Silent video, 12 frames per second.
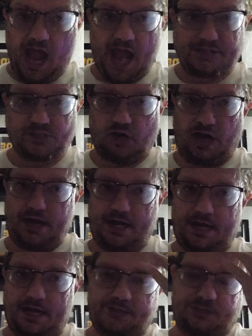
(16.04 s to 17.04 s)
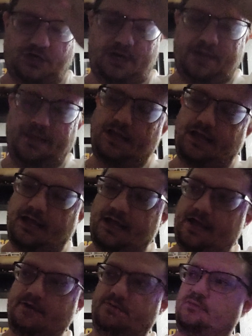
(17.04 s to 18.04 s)
I try. I try.
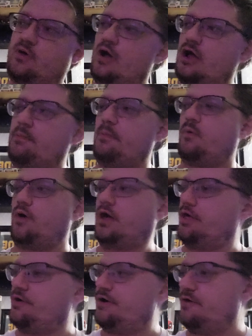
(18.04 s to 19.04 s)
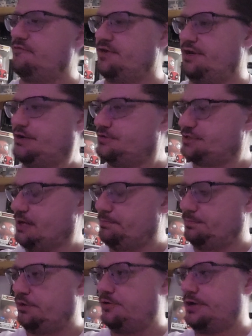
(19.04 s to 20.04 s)
I got a couple more uh, videos
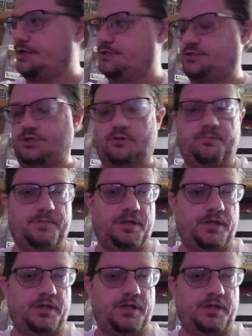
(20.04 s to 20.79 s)
uploading, so